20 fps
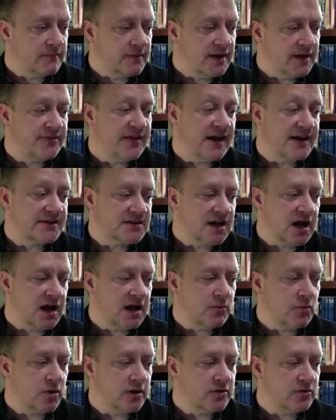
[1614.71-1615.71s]
in that
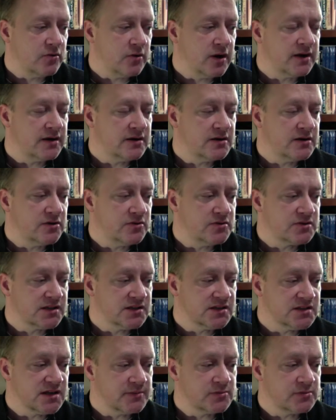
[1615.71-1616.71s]
time, who wanted to use
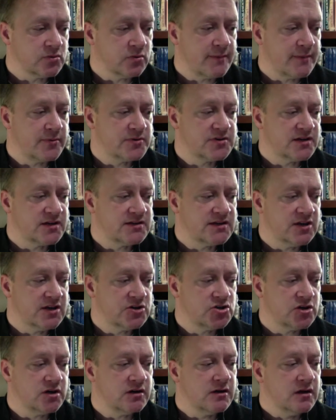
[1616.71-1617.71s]
conceptual
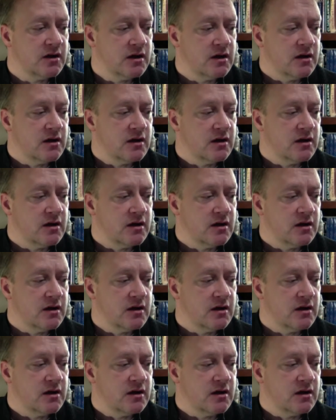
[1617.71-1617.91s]
representation